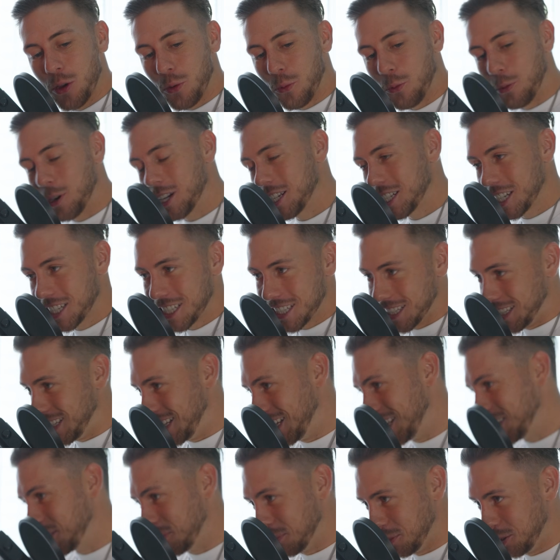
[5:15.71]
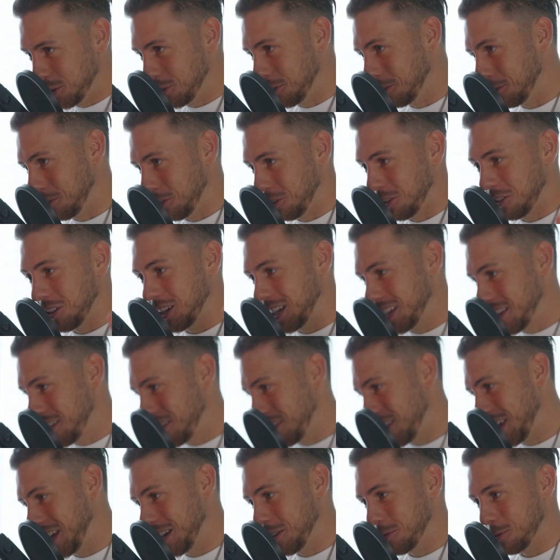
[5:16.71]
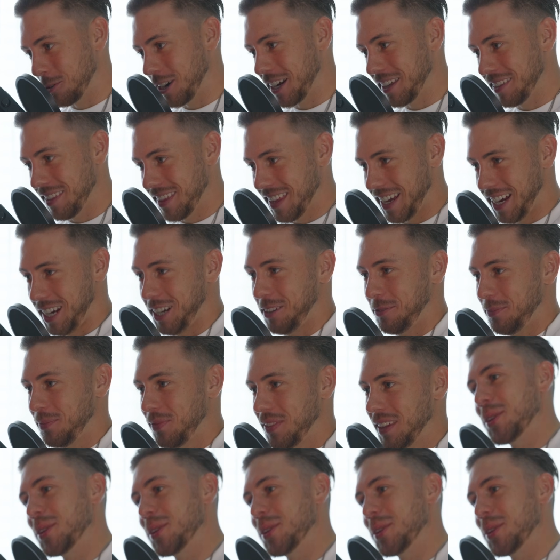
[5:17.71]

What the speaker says: which is this beautiful thing right there.